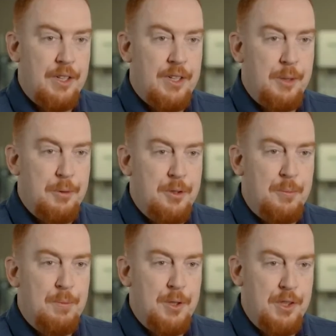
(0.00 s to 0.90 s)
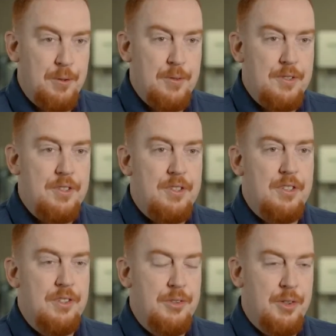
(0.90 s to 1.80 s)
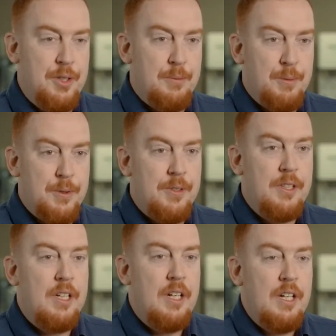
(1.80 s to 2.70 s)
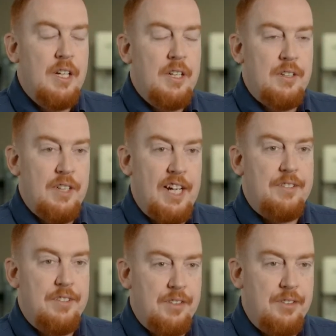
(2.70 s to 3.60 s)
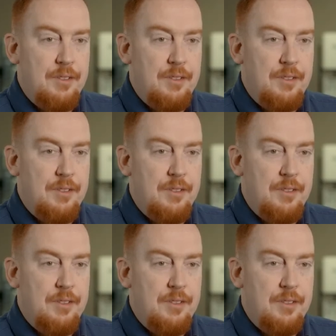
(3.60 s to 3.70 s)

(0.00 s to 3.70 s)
we are able to produce durable, lasting